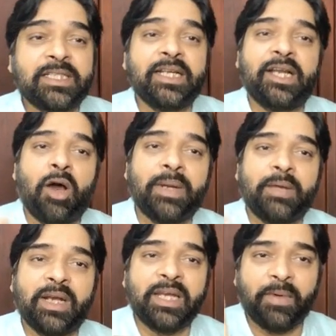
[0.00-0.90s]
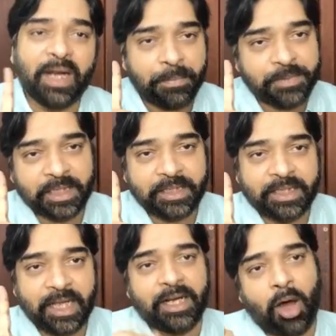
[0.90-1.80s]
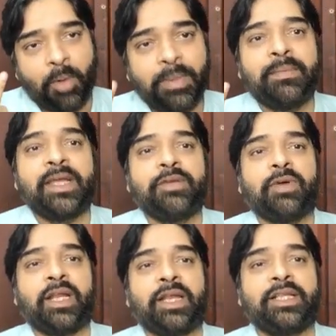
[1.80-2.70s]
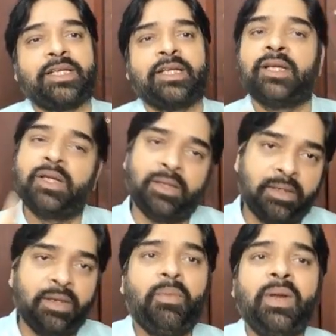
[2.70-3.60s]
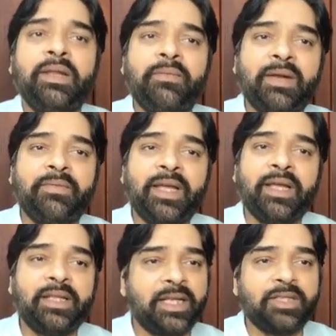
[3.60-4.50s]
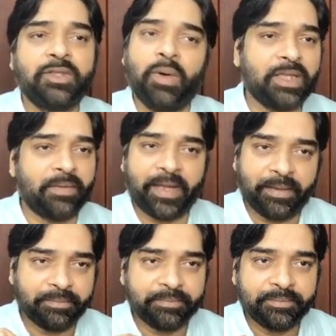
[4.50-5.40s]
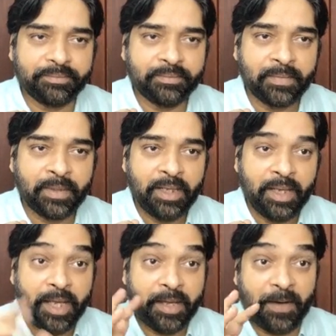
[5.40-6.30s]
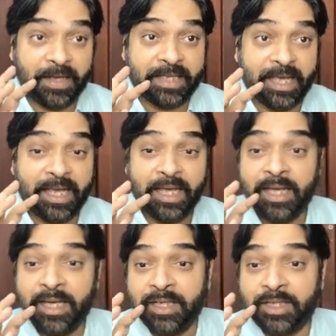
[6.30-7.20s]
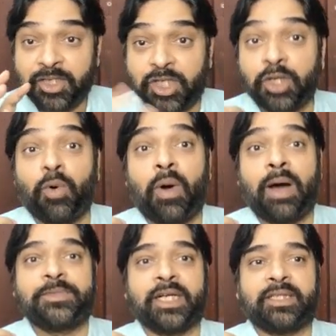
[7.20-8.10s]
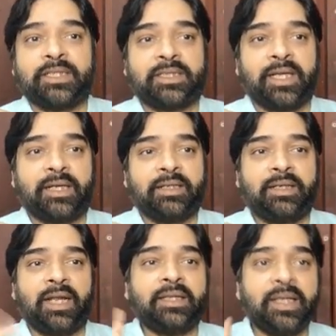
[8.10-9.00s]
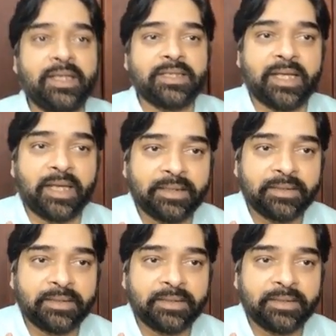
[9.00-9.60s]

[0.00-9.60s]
in how many? Only one object is there, in how many ways you can arrange it? Only one way. There is no other way. If I say 0 object is there, nothing is there.